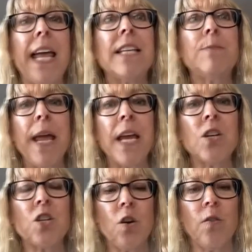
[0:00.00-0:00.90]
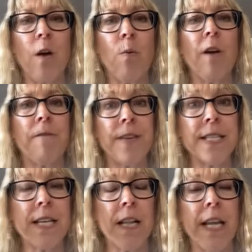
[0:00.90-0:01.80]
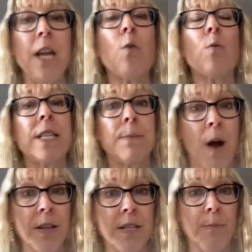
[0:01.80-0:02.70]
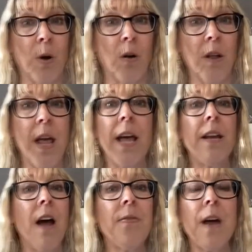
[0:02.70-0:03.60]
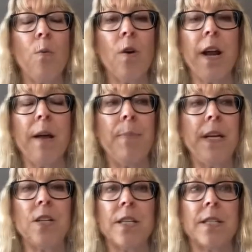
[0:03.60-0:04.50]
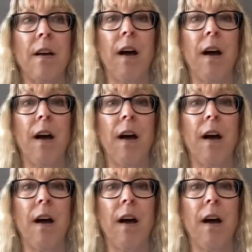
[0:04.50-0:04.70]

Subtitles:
is making sure that we are fiscally responsible. Not that we're going to be just